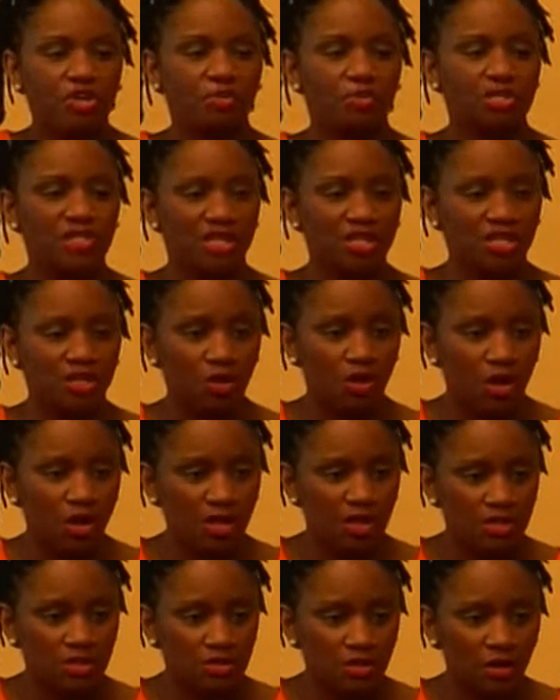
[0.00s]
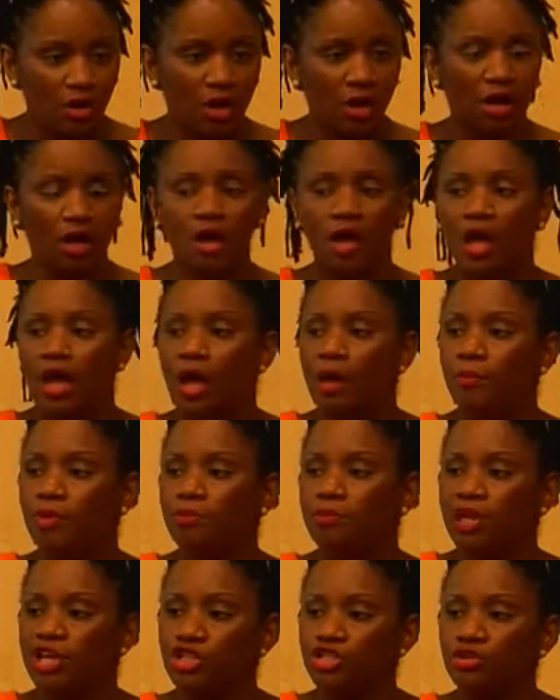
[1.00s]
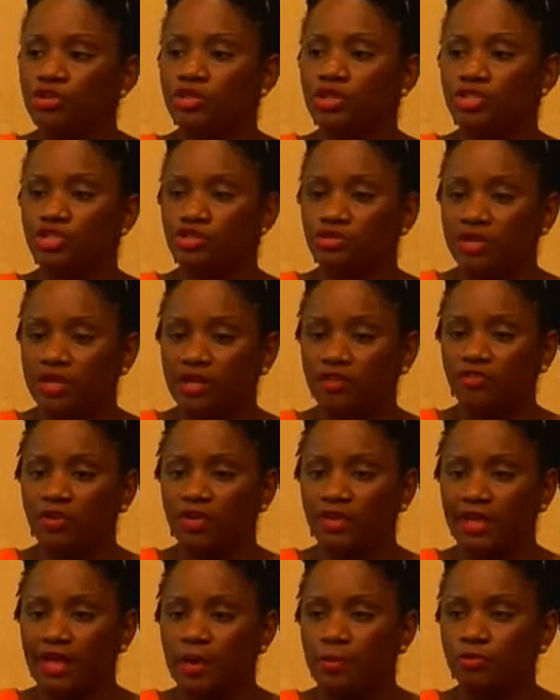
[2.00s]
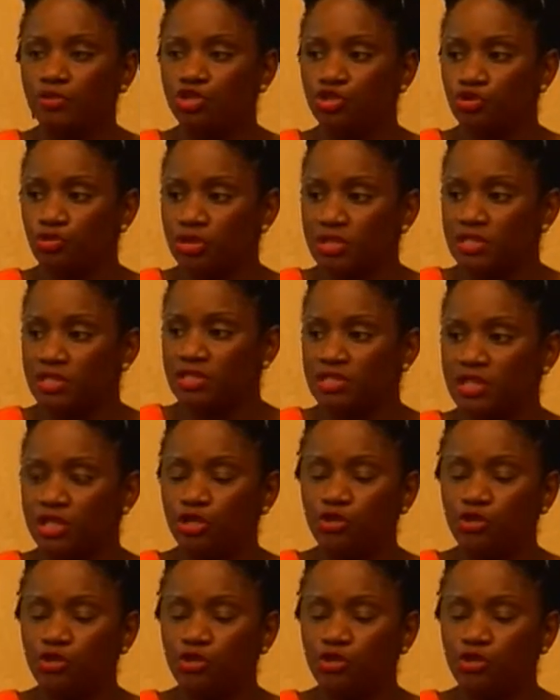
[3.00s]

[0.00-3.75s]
your potential audience are, but make sure that you're giving them choices.